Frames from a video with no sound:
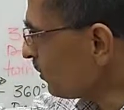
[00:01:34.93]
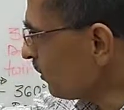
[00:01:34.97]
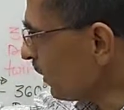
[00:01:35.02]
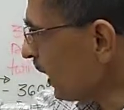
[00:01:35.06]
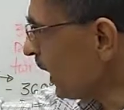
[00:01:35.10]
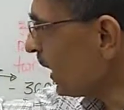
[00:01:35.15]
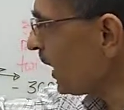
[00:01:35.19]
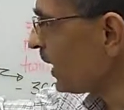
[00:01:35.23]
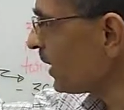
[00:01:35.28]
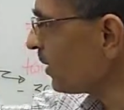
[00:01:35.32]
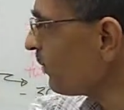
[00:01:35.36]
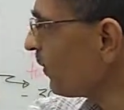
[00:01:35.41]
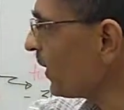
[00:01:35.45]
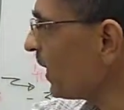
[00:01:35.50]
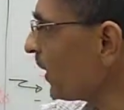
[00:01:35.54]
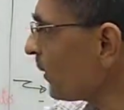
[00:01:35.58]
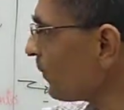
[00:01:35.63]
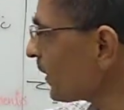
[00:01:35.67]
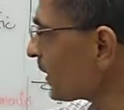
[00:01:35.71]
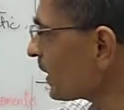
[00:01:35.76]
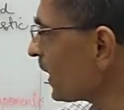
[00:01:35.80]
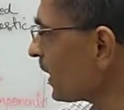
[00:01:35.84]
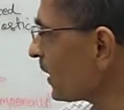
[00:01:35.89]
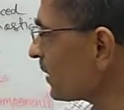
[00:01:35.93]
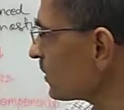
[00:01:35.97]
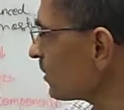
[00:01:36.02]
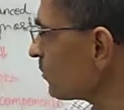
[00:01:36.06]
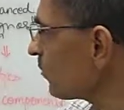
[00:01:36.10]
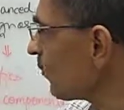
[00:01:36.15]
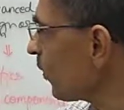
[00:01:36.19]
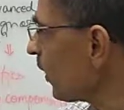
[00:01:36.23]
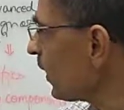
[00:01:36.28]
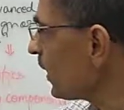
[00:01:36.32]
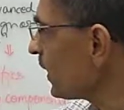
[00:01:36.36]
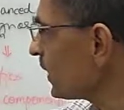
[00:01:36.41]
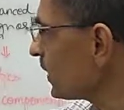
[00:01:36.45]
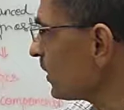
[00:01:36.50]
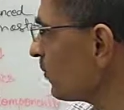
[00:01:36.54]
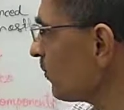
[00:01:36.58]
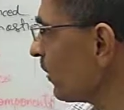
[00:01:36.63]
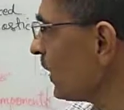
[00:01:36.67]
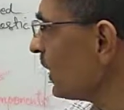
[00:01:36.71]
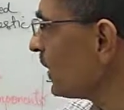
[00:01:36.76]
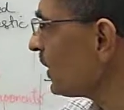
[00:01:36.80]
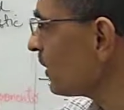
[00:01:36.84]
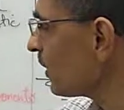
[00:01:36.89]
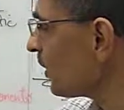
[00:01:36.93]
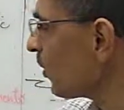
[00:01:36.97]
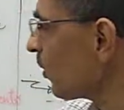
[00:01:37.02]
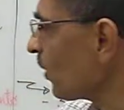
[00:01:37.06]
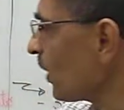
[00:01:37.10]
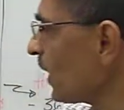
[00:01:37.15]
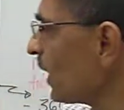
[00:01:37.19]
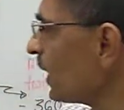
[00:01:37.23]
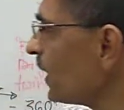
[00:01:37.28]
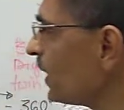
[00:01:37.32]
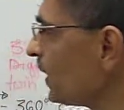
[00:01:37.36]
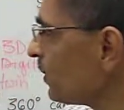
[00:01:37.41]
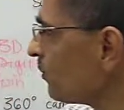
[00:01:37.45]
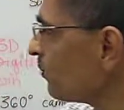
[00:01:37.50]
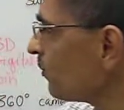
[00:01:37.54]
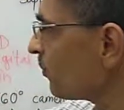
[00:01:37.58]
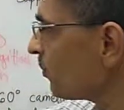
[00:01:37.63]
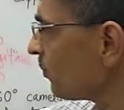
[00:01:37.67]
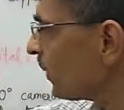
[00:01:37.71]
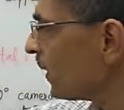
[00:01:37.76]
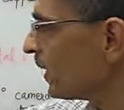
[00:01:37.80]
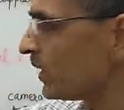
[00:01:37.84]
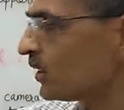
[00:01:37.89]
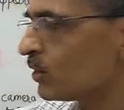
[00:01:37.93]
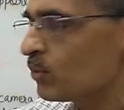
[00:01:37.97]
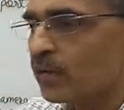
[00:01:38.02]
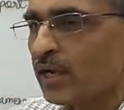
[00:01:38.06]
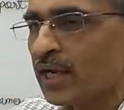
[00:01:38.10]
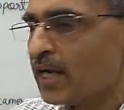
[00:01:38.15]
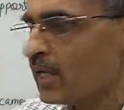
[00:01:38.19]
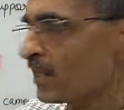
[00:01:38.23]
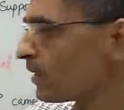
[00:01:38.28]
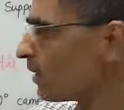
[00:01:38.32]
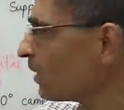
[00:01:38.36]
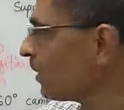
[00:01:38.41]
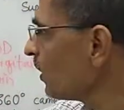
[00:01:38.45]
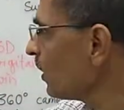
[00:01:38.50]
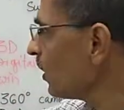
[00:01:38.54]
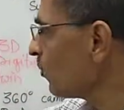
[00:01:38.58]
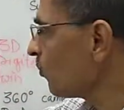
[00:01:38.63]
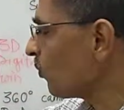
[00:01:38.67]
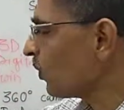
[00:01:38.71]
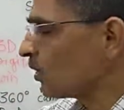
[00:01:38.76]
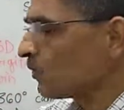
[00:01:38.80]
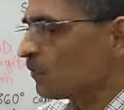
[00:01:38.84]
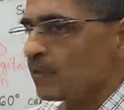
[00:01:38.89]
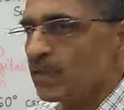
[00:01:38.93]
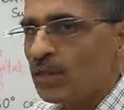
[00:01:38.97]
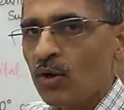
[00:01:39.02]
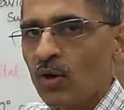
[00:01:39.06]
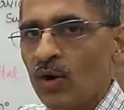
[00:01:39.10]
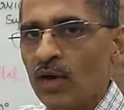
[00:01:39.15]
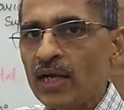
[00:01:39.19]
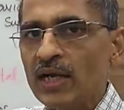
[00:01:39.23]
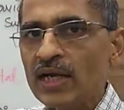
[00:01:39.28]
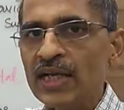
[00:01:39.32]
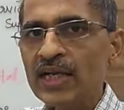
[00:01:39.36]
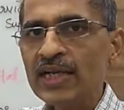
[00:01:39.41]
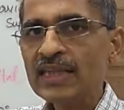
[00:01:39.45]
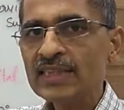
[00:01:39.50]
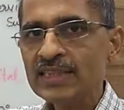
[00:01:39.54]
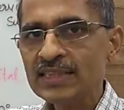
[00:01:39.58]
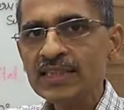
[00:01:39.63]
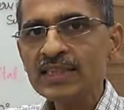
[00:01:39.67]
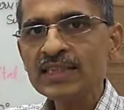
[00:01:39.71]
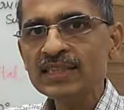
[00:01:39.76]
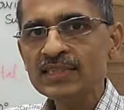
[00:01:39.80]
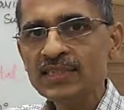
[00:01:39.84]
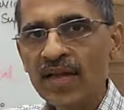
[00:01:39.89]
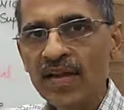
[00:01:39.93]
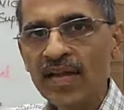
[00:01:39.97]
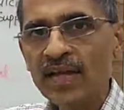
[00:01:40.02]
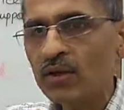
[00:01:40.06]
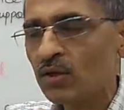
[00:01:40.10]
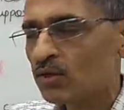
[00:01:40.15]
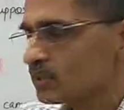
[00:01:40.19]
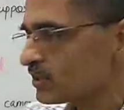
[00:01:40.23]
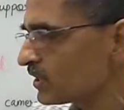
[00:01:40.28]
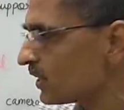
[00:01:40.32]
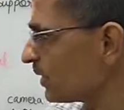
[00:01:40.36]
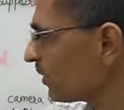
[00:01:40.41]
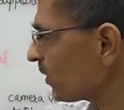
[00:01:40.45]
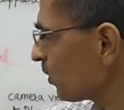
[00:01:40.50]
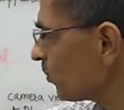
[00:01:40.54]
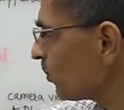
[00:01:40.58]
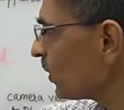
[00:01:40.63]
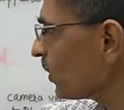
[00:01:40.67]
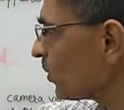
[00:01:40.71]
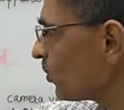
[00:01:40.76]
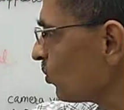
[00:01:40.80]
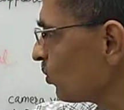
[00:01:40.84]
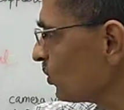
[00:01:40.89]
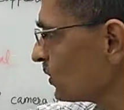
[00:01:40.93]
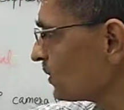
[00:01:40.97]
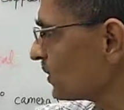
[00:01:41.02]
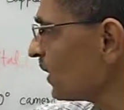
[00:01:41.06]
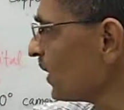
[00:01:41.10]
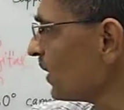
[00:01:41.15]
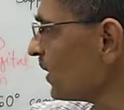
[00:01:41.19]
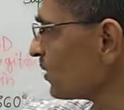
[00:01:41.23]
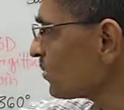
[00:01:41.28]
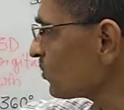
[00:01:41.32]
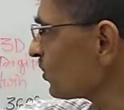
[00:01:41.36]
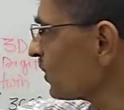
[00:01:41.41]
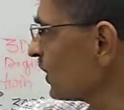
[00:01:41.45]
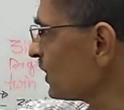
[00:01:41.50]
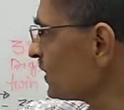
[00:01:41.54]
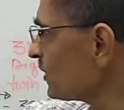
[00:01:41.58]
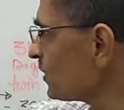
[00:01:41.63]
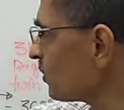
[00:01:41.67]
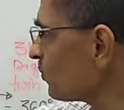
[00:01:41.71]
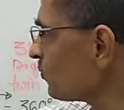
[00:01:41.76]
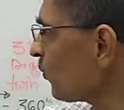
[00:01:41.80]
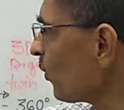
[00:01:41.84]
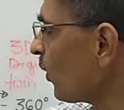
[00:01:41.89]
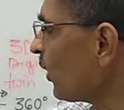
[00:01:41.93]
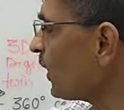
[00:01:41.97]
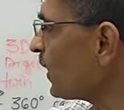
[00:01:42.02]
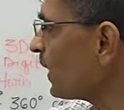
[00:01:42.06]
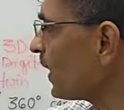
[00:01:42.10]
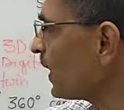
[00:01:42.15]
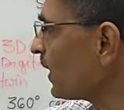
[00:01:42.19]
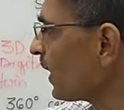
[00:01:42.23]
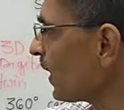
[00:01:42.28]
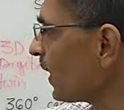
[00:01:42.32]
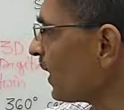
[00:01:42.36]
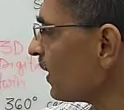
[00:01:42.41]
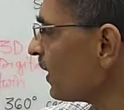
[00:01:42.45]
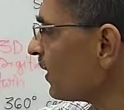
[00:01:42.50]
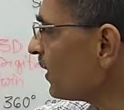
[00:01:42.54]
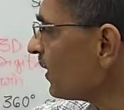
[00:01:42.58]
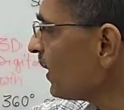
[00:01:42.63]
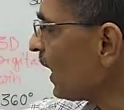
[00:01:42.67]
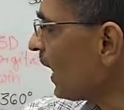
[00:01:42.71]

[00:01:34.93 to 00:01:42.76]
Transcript: uh, like whenever there is a fault in the vehicle or any equipment you get what we call DTCs diagnostic trouble codes so this is a fault data